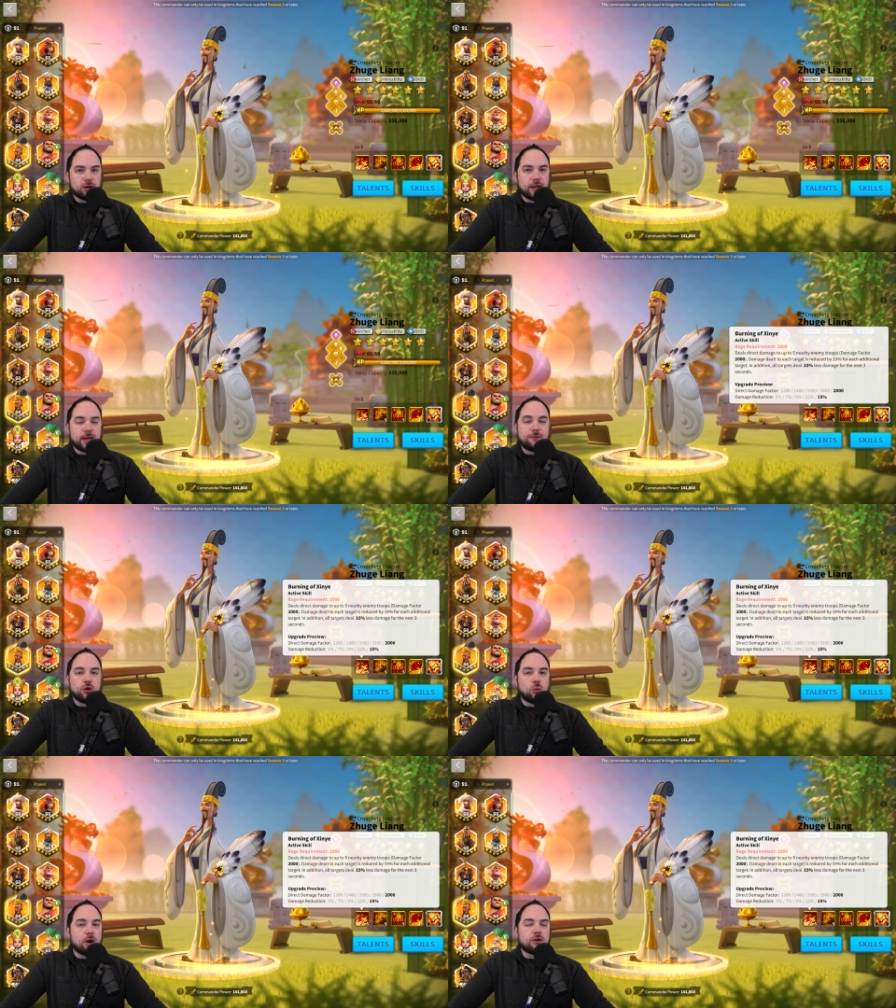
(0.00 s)
Like, if
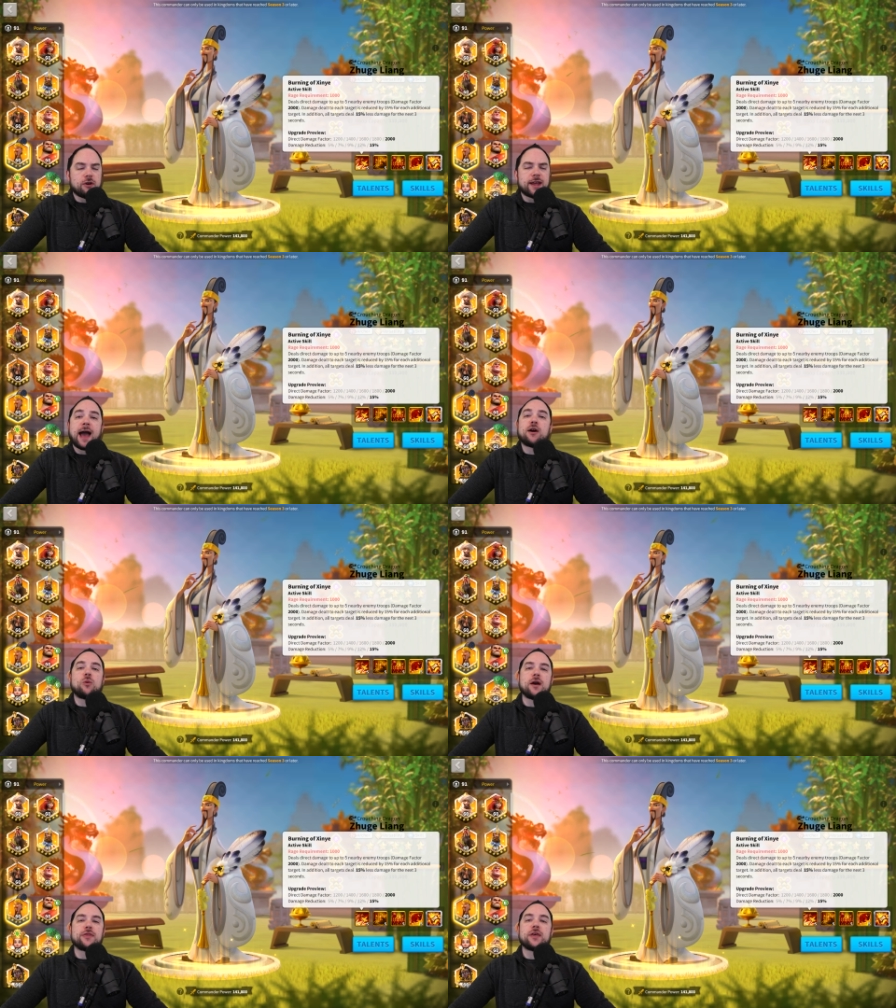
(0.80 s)
you're wondering, how
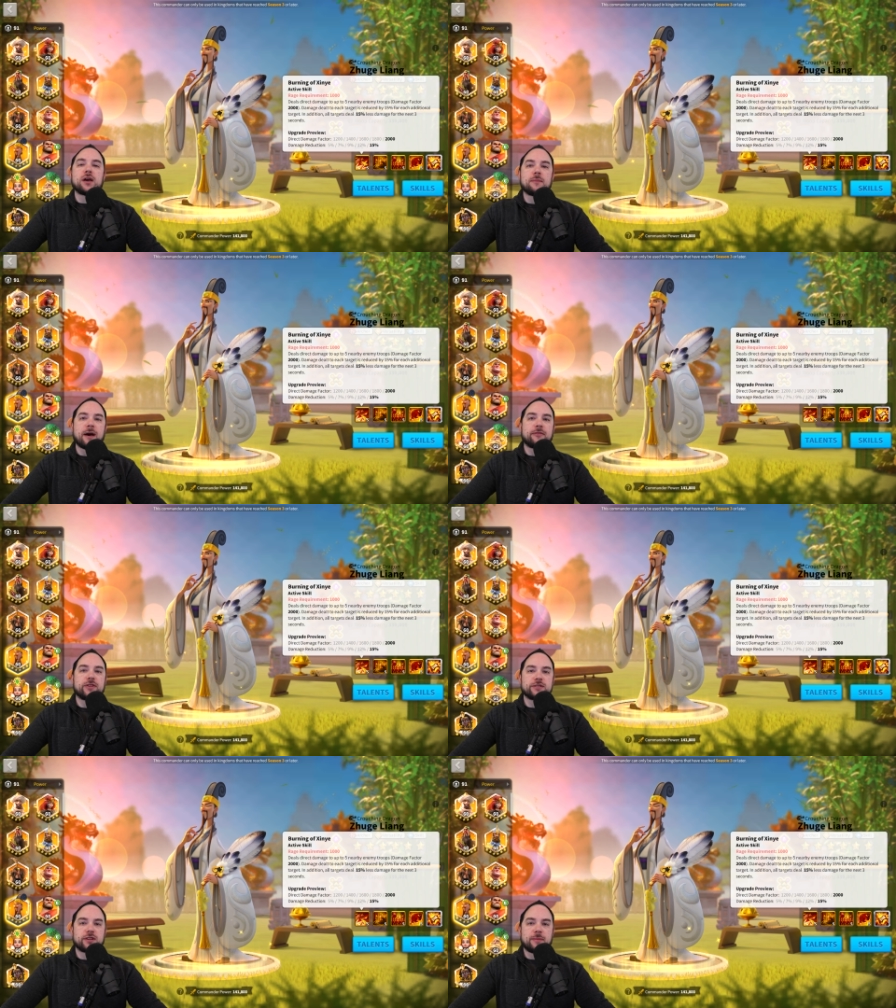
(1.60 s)
do I think about
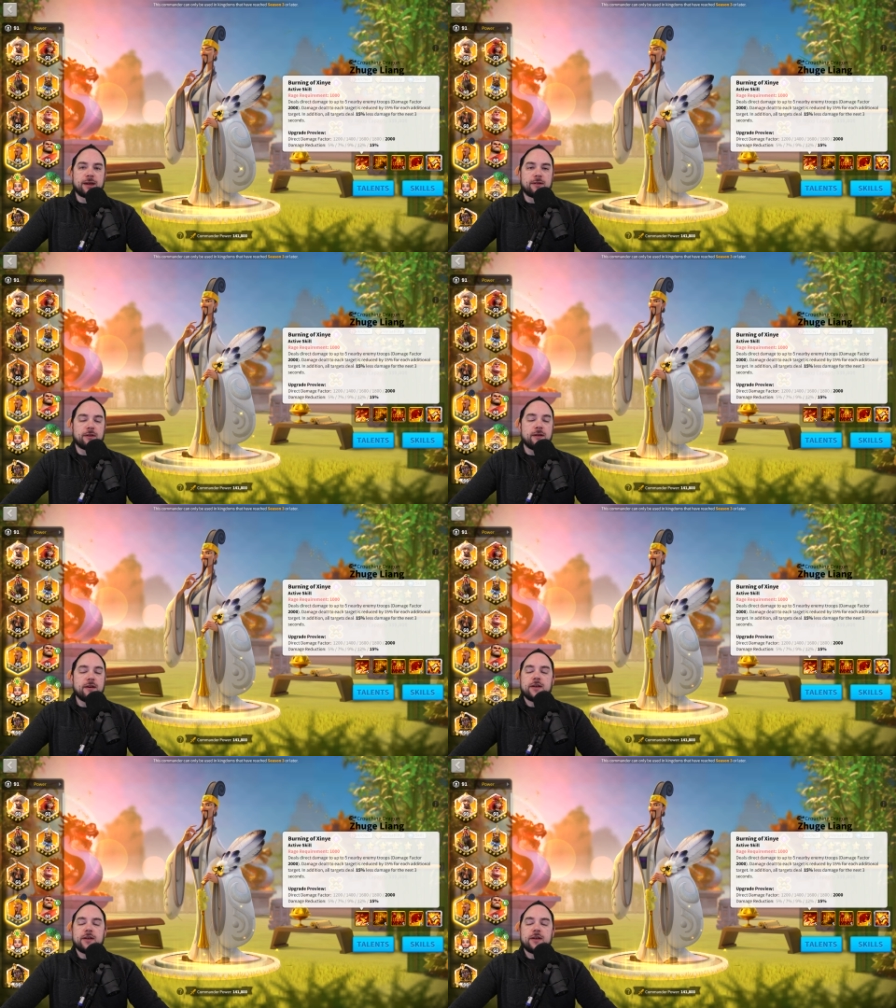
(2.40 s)
this, Commander?